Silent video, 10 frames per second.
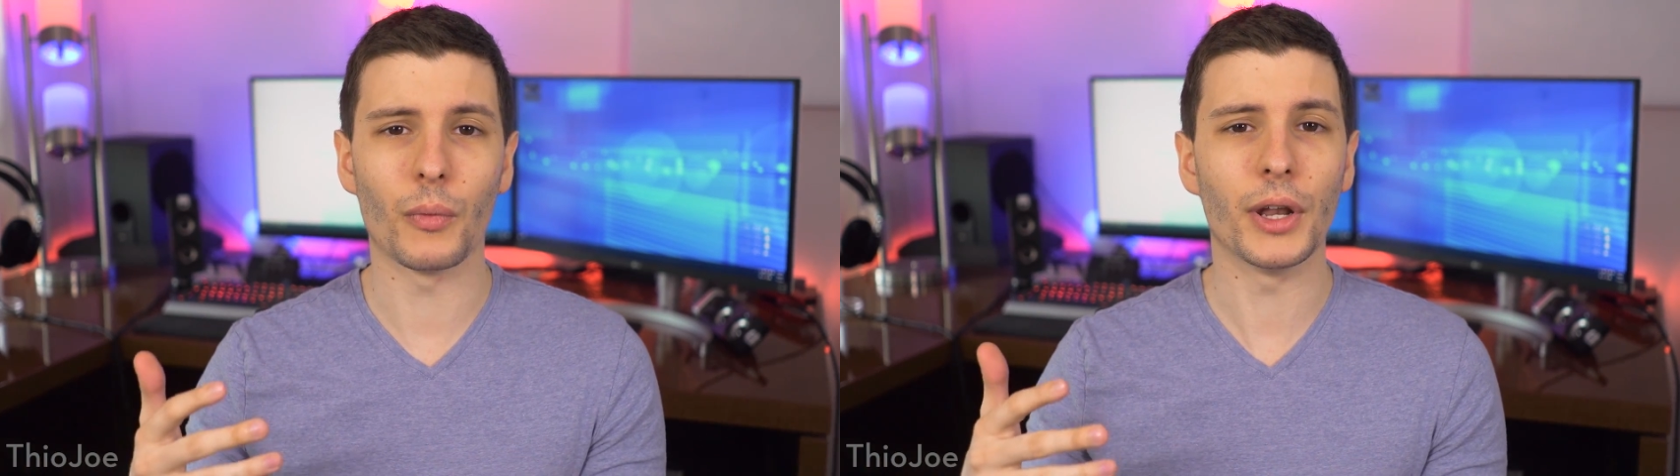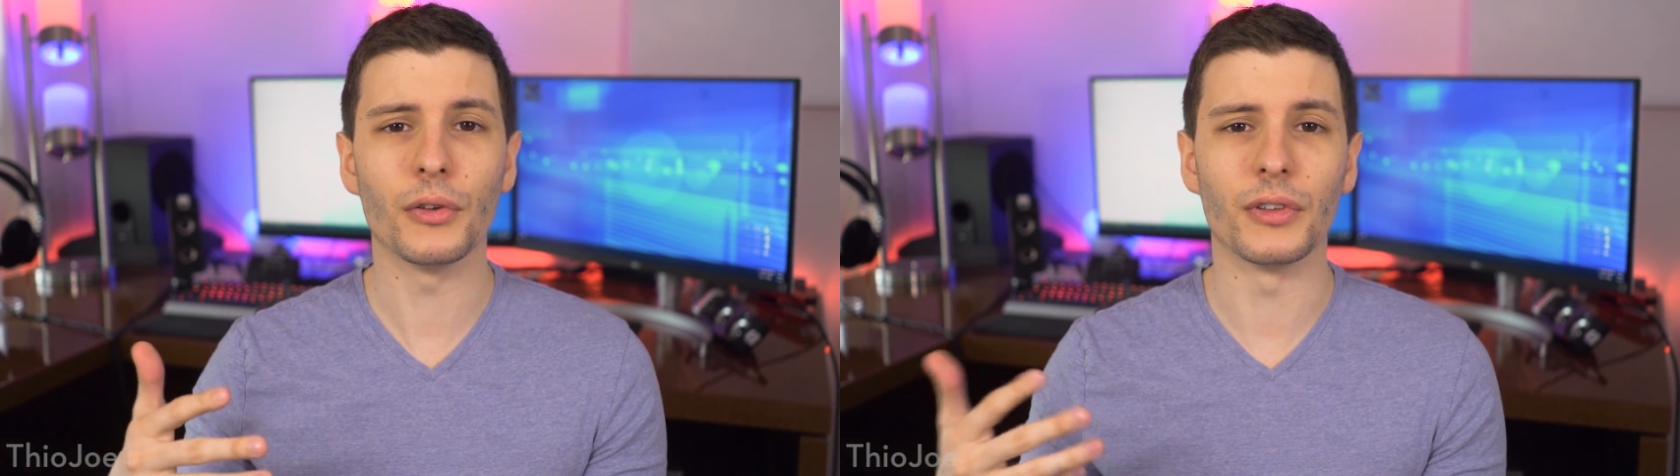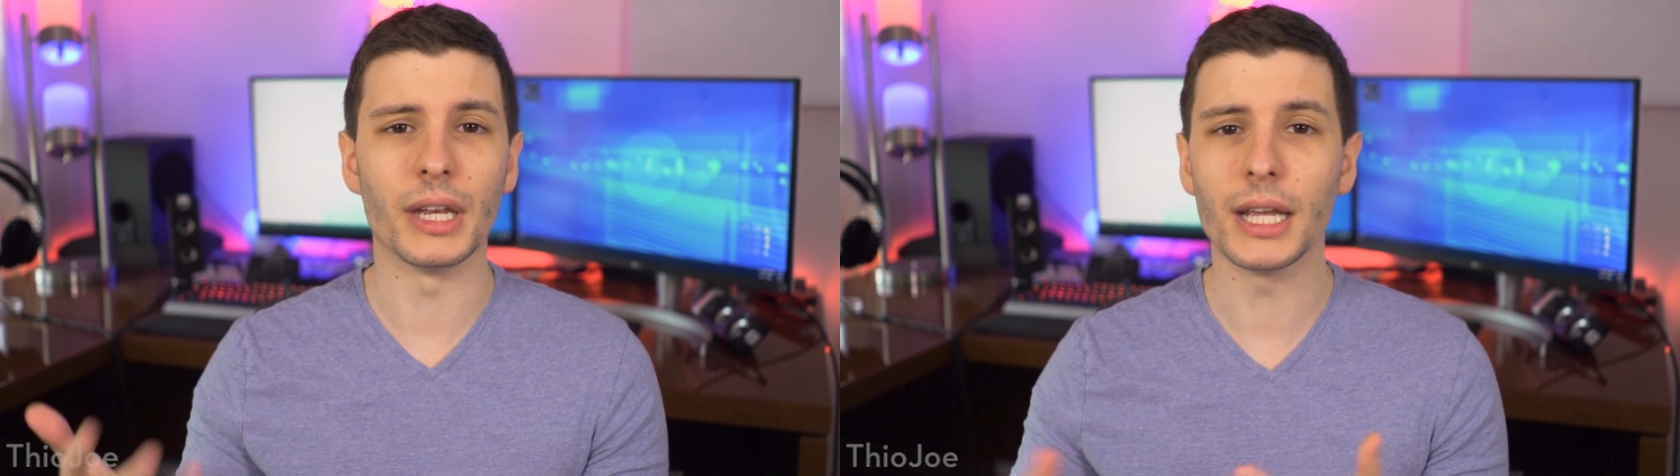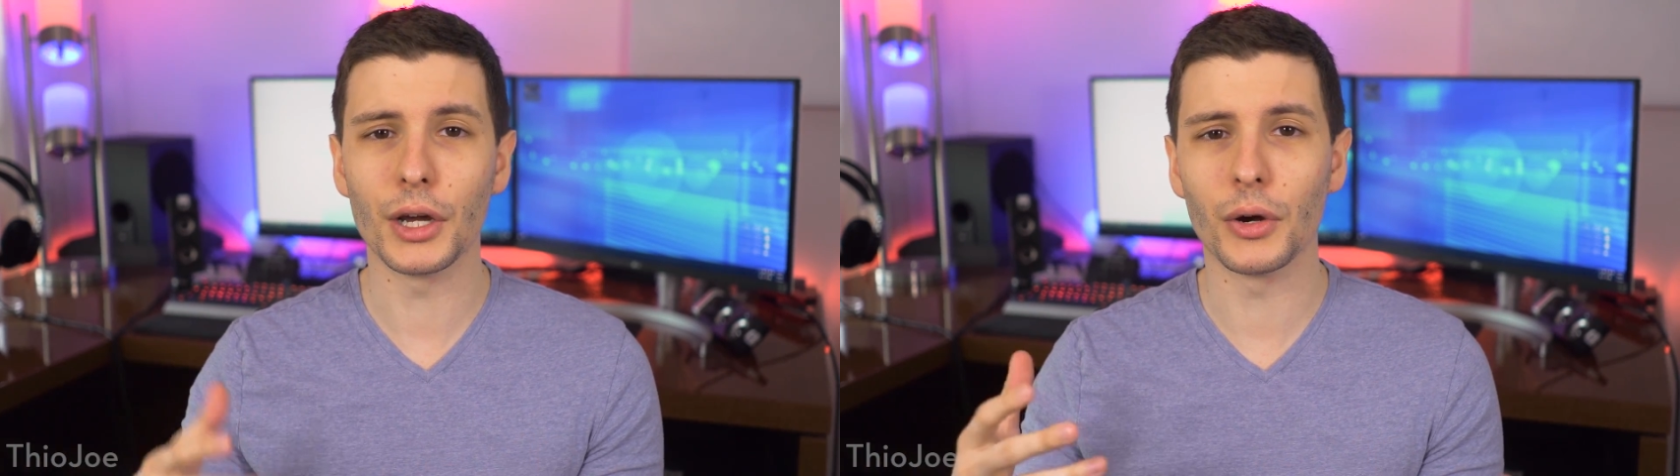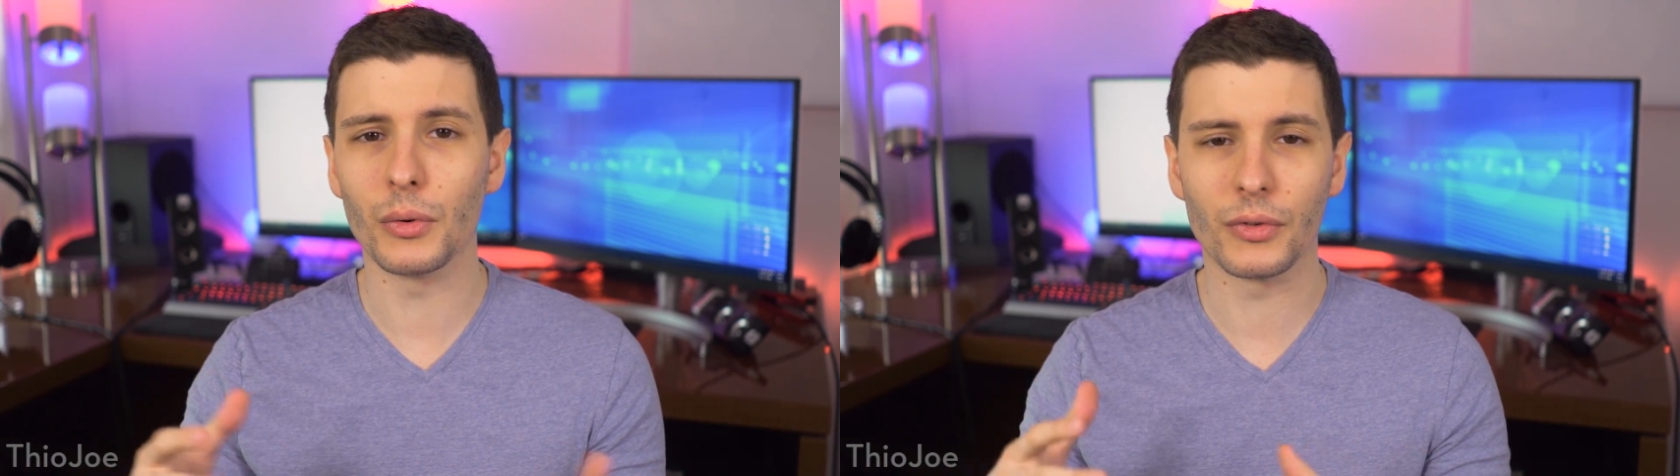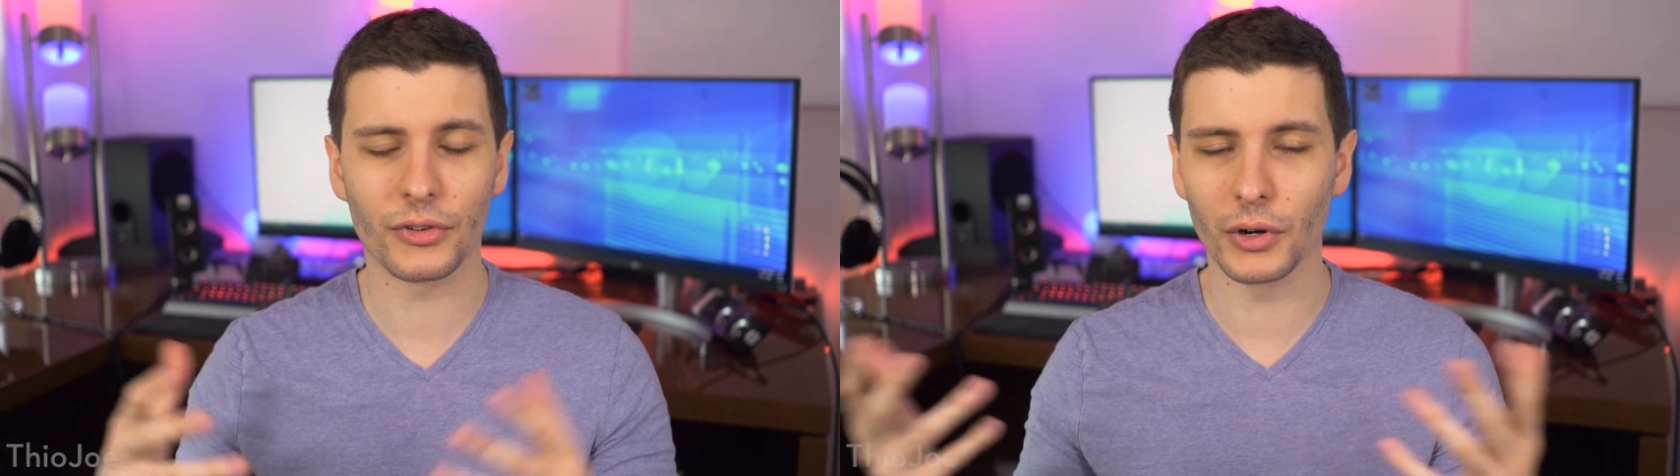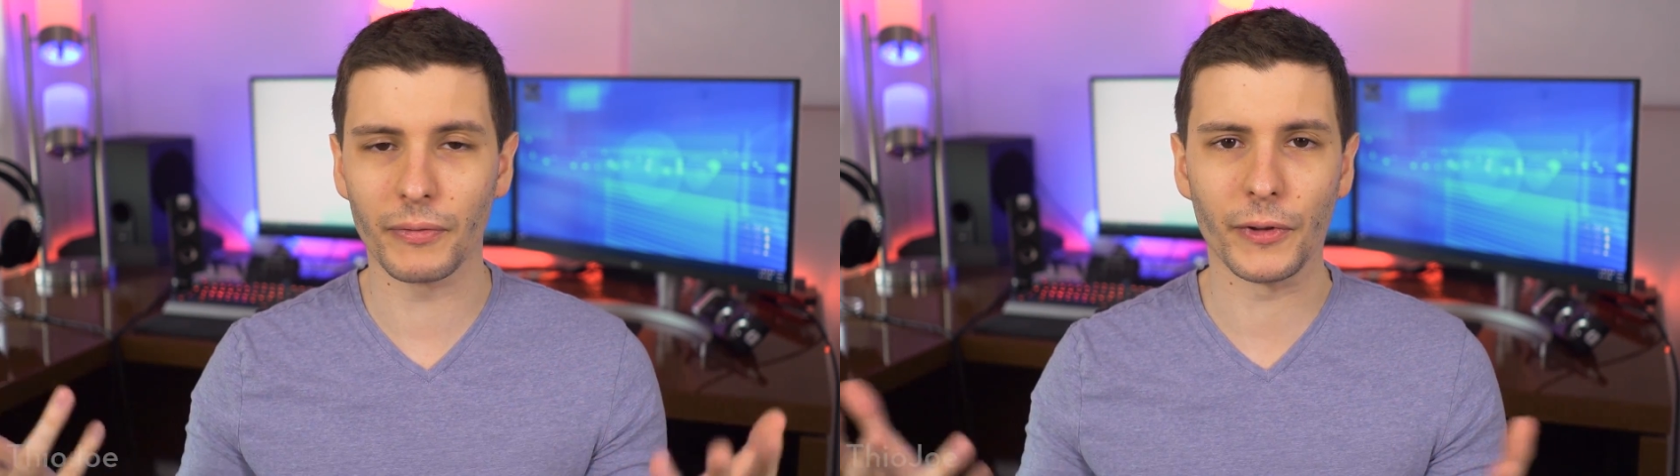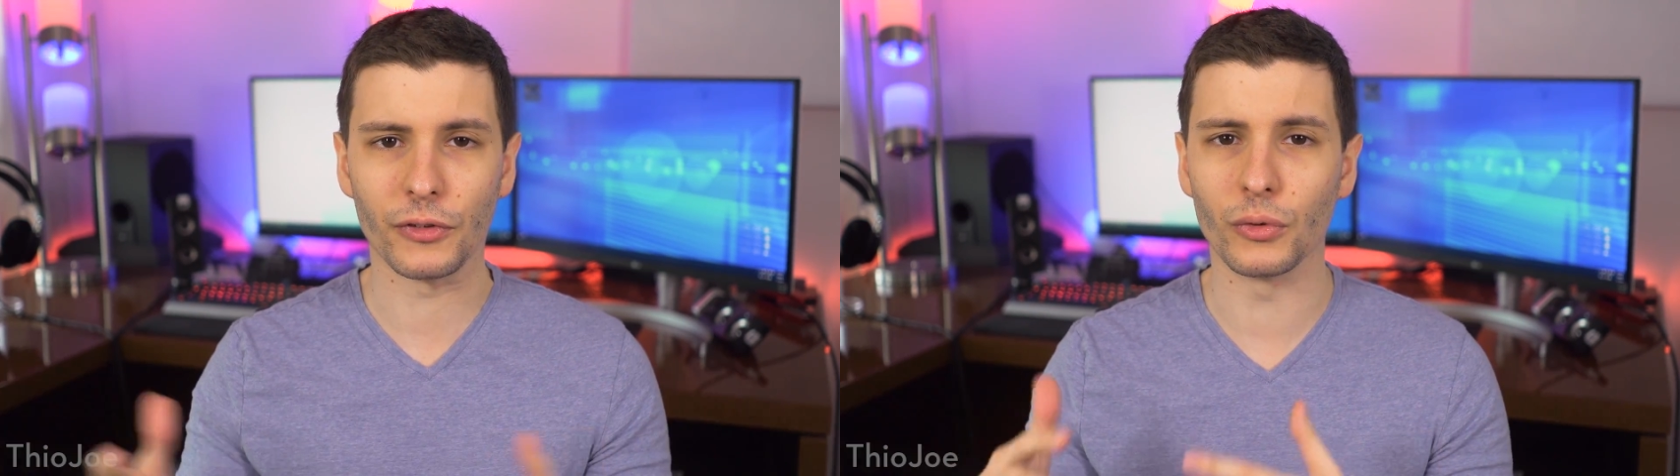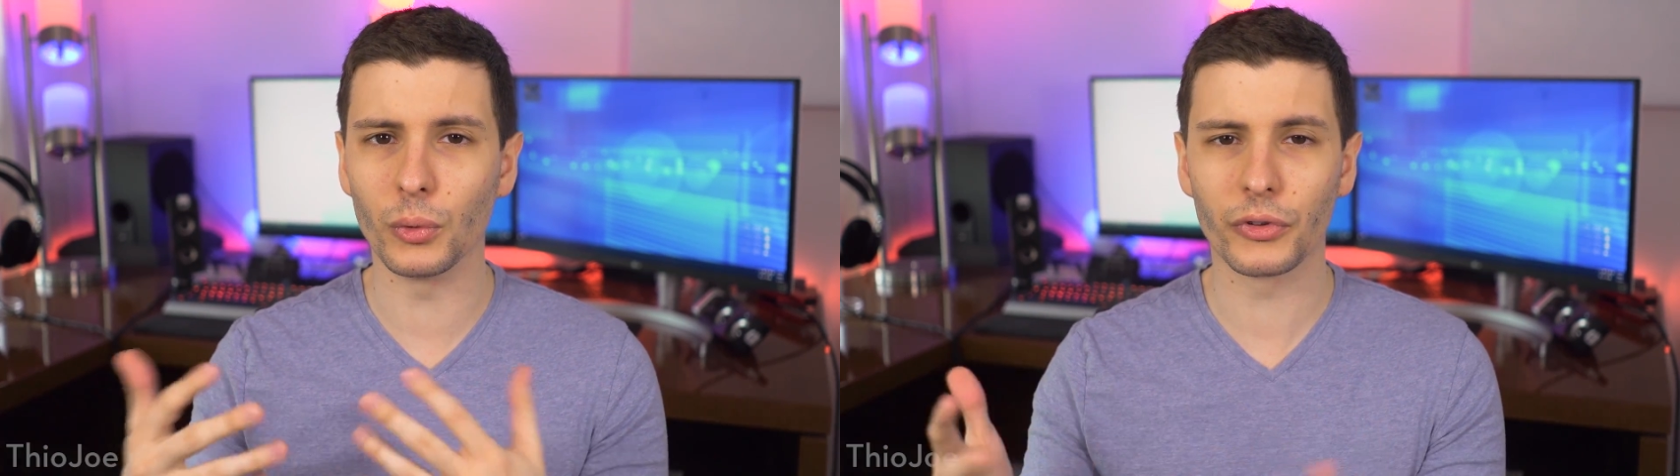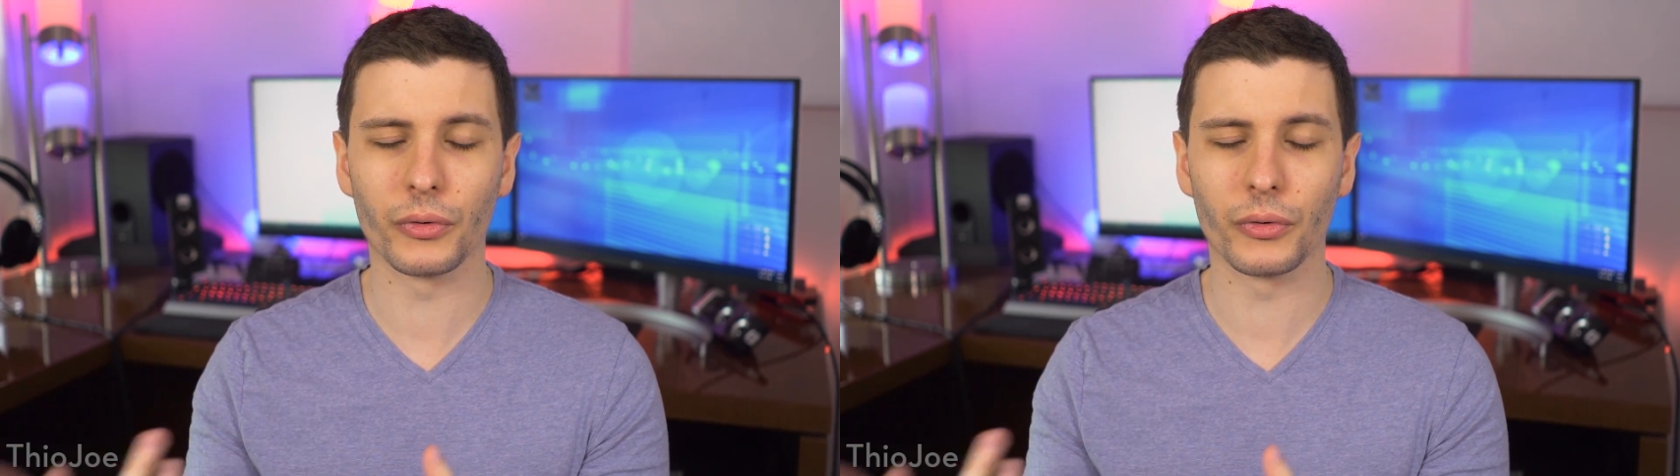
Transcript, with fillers: Windows Neo Surface dual